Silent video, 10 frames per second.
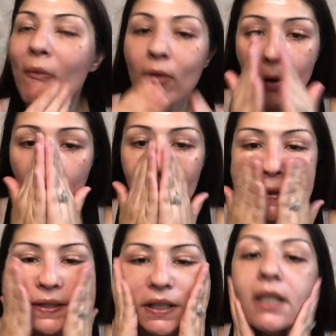for all
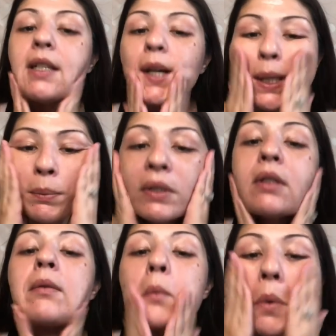skin
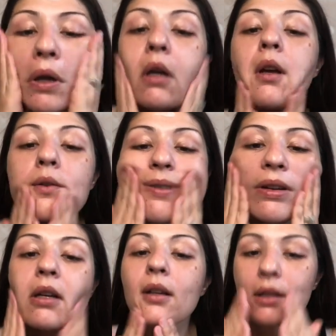types.
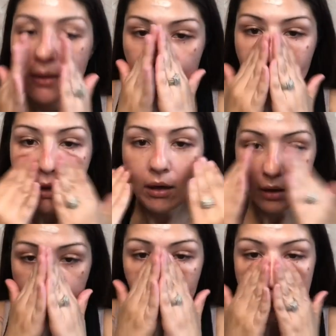They
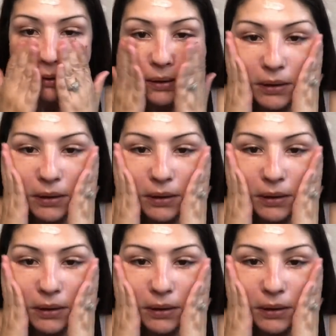call it